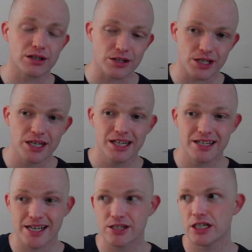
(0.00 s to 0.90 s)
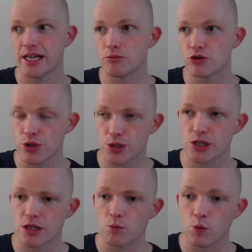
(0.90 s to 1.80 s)
because essentially I'm
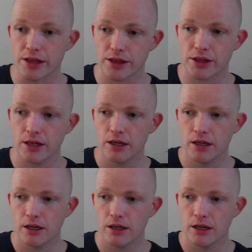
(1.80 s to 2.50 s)
trusting them with